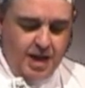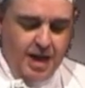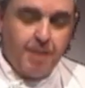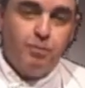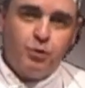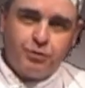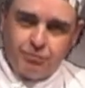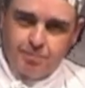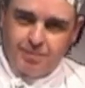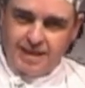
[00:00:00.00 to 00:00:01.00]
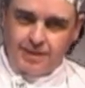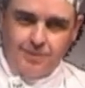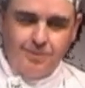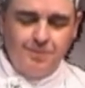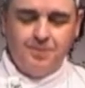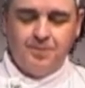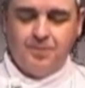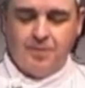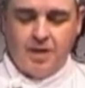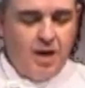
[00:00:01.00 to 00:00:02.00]
a mortar and pestle,
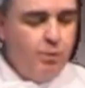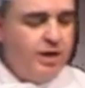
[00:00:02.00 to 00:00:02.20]
and